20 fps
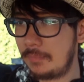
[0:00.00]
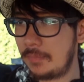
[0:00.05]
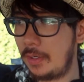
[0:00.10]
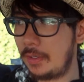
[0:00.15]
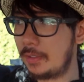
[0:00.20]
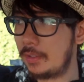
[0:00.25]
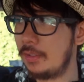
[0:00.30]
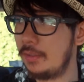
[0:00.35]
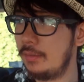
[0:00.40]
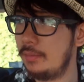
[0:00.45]

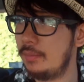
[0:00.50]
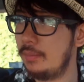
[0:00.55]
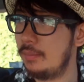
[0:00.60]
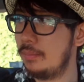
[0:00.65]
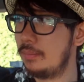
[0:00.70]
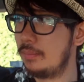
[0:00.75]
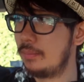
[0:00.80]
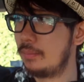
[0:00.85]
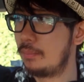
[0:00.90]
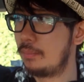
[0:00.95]
I
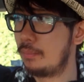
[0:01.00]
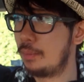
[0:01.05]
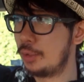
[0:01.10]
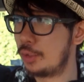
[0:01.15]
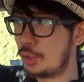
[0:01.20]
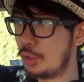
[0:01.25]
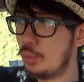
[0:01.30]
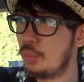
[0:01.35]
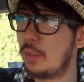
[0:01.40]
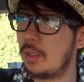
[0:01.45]
can
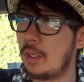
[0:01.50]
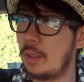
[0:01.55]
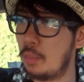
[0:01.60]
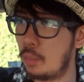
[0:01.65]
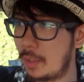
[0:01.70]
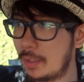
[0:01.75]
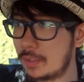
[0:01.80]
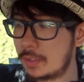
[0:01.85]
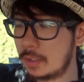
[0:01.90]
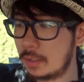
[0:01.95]
pursue what I
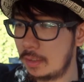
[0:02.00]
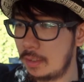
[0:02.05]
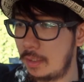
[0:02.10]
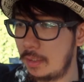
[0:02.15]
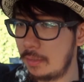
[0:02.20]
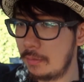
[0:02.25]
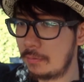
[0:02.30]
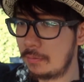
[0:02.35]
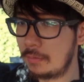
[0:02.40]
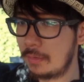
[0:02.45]
want in
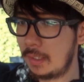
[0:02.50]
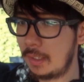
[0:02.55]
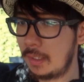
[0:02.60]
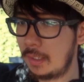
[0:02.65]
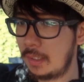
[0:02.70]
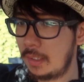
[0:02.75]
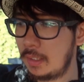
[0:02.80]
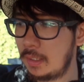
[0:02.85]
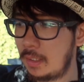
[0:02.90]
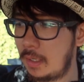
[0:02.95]
life,
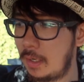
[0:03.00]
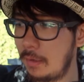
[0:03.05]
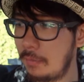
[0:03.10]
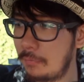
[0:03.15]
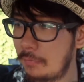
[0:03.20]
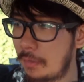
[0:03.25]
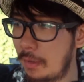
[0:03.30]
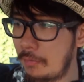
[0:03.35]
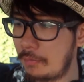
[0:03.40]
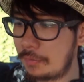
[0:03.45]

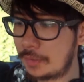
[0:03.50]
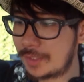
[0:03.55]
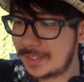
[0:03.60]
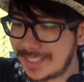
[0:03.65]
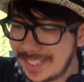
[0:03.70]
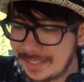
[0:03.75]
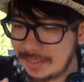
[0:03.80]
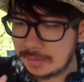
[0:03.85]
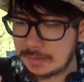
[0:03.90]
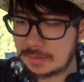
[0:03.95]
I've
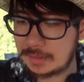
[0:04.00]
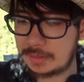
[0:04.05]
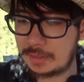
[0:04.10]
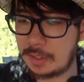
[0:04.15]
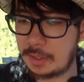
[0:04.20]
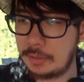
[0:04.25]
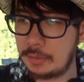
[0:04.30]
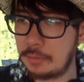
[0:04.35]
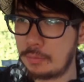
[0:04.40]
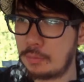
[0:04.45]
since
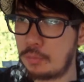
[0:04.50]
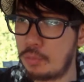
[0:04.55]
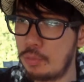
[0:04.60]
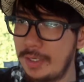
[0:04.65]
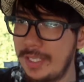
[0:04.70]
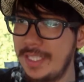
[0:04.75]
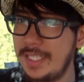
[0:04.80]
kind of